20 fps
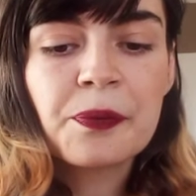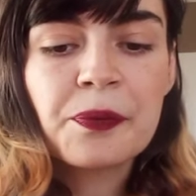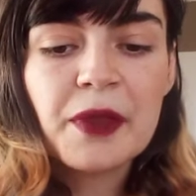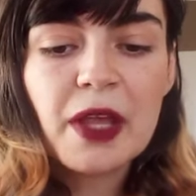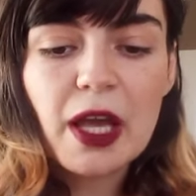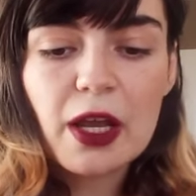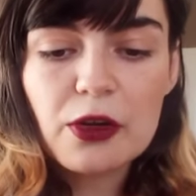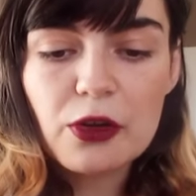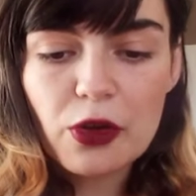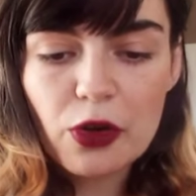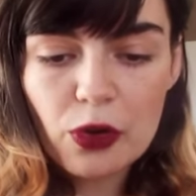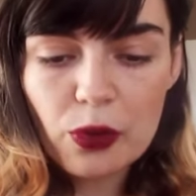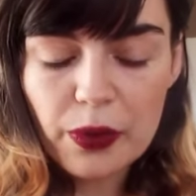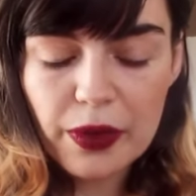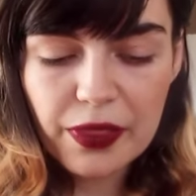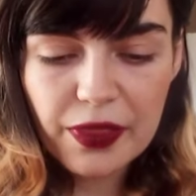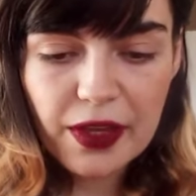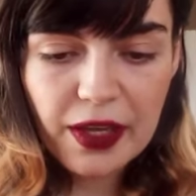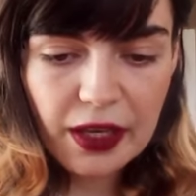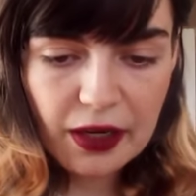and go
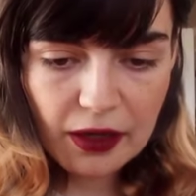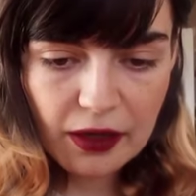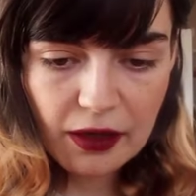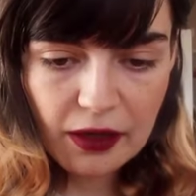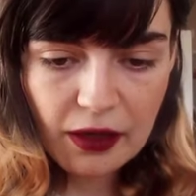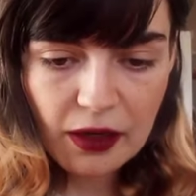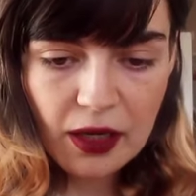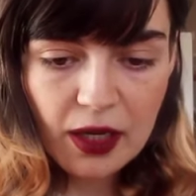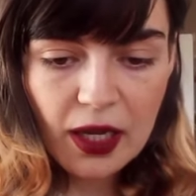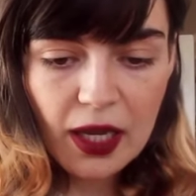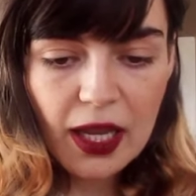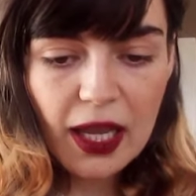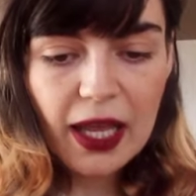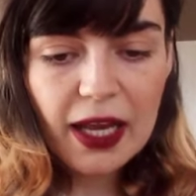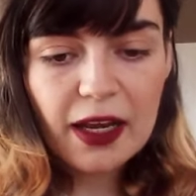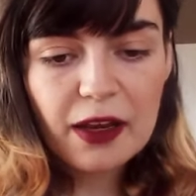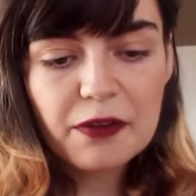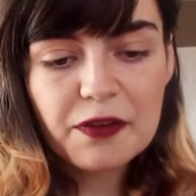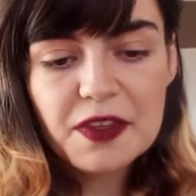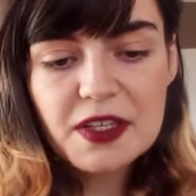within. And
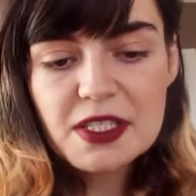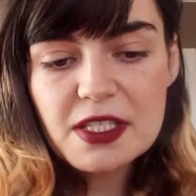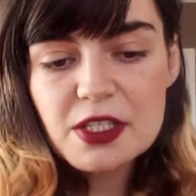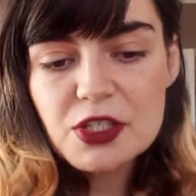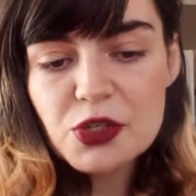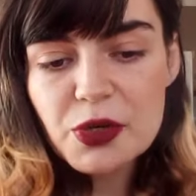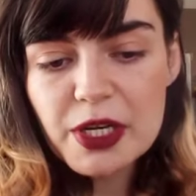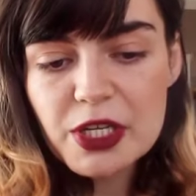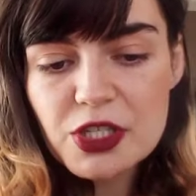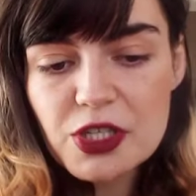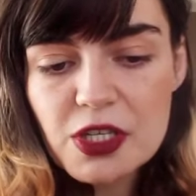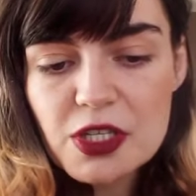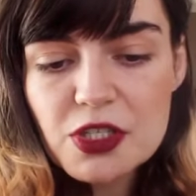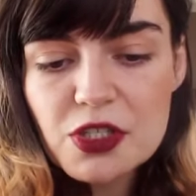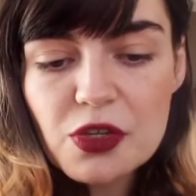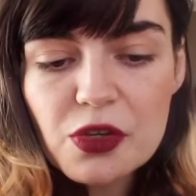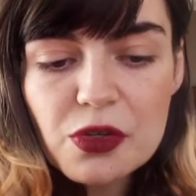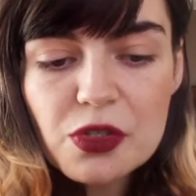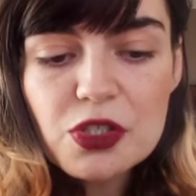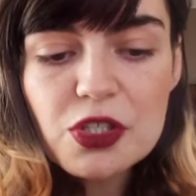if the situation is
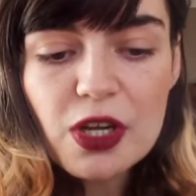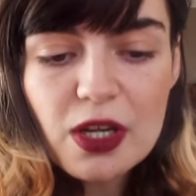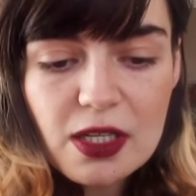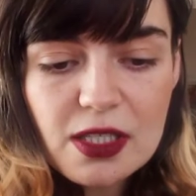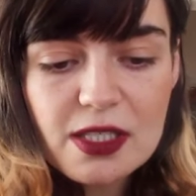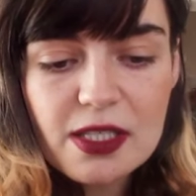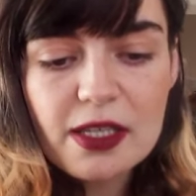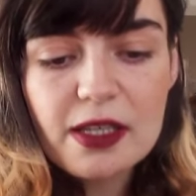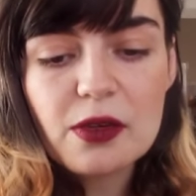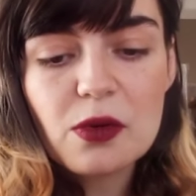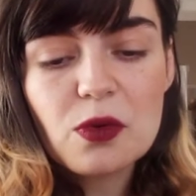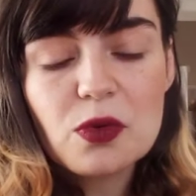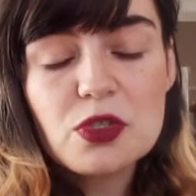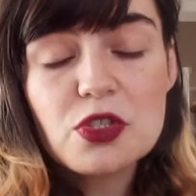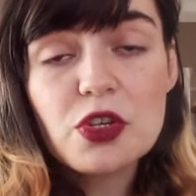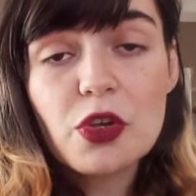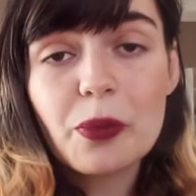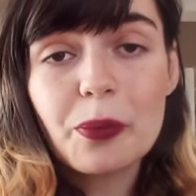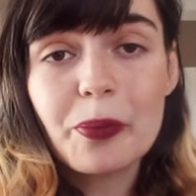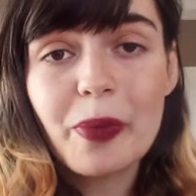so toxic or
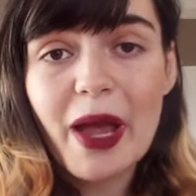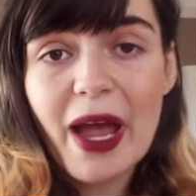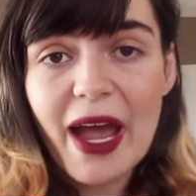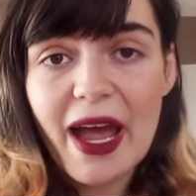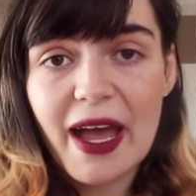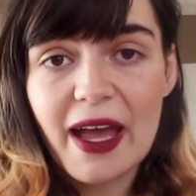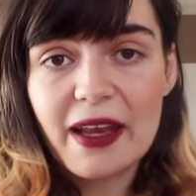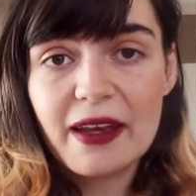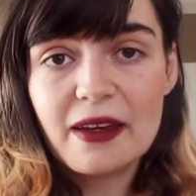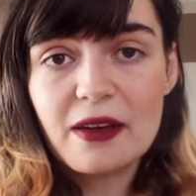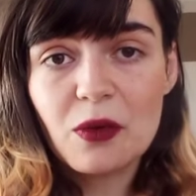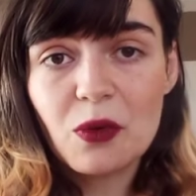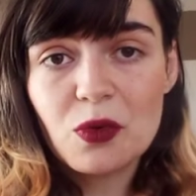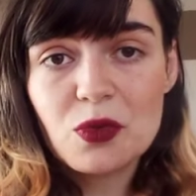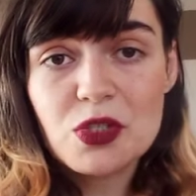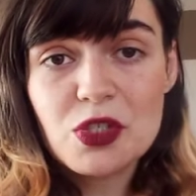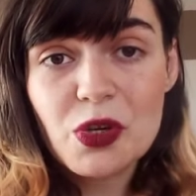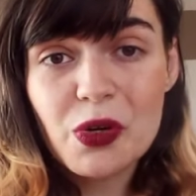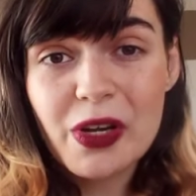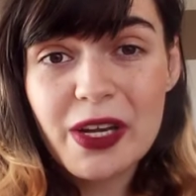so bad or
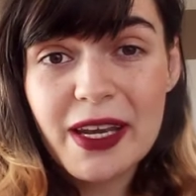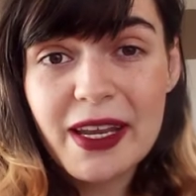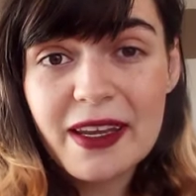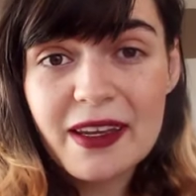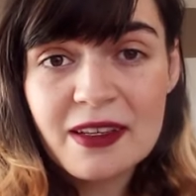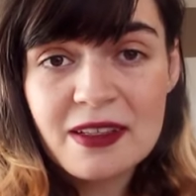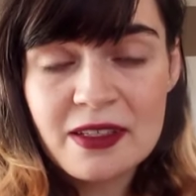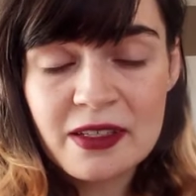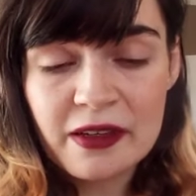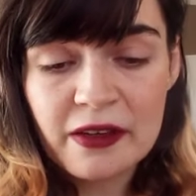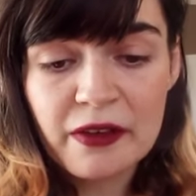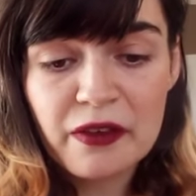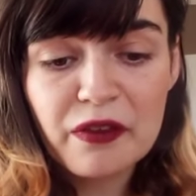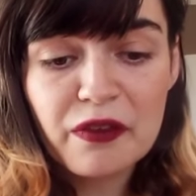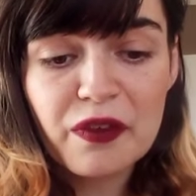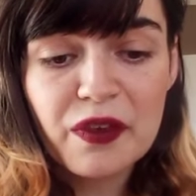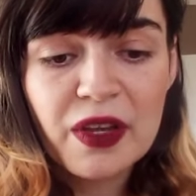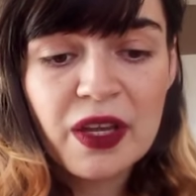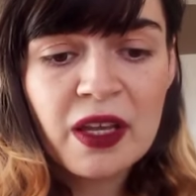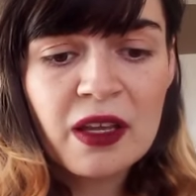so negative,
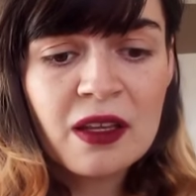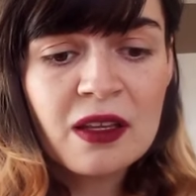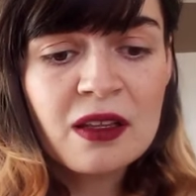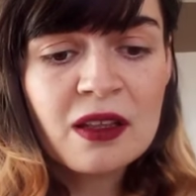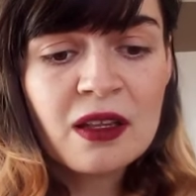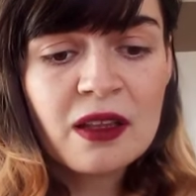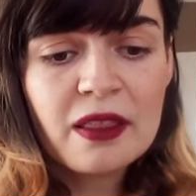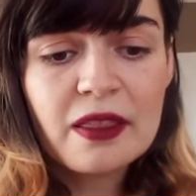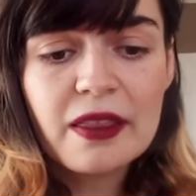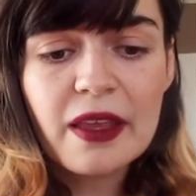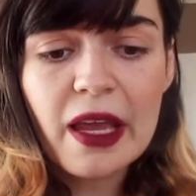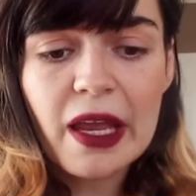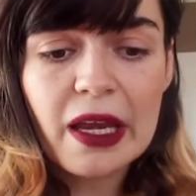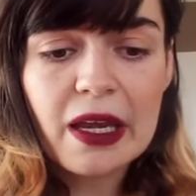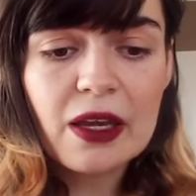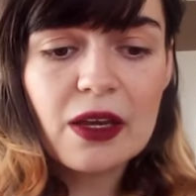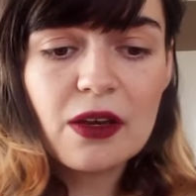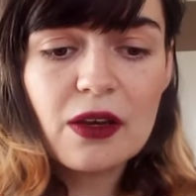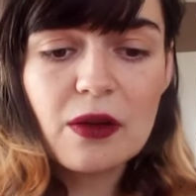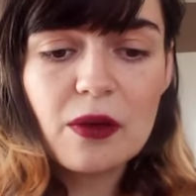
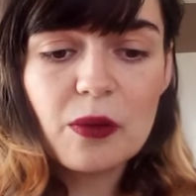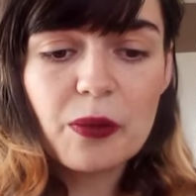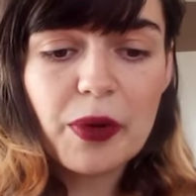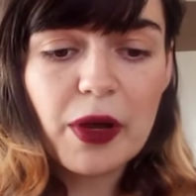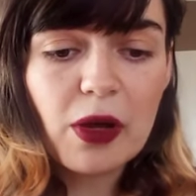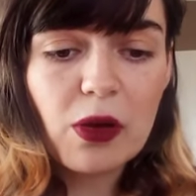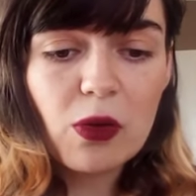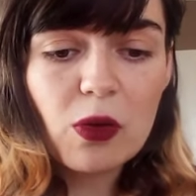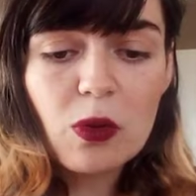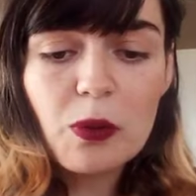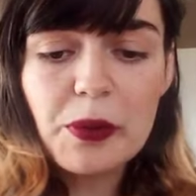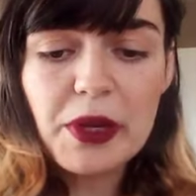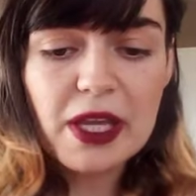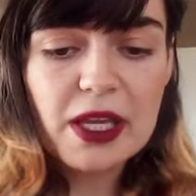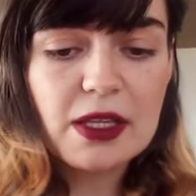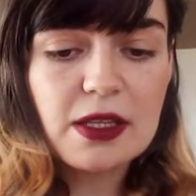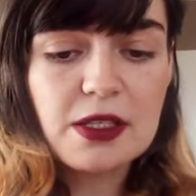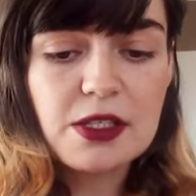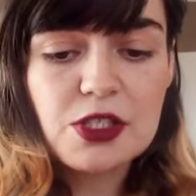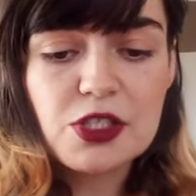then by all
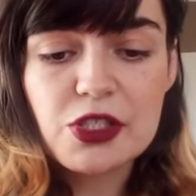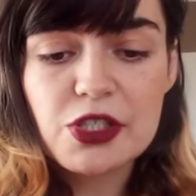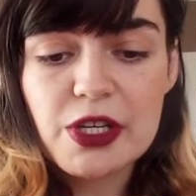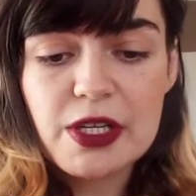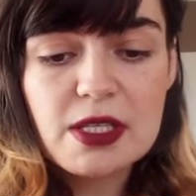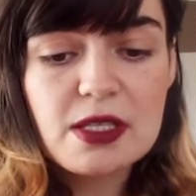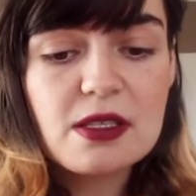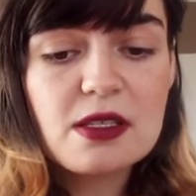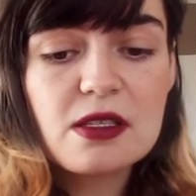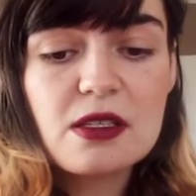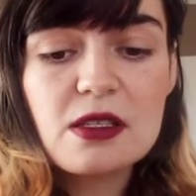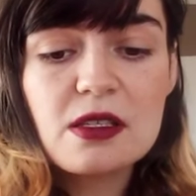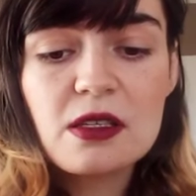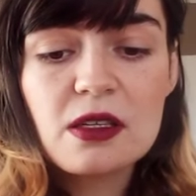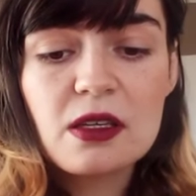means, just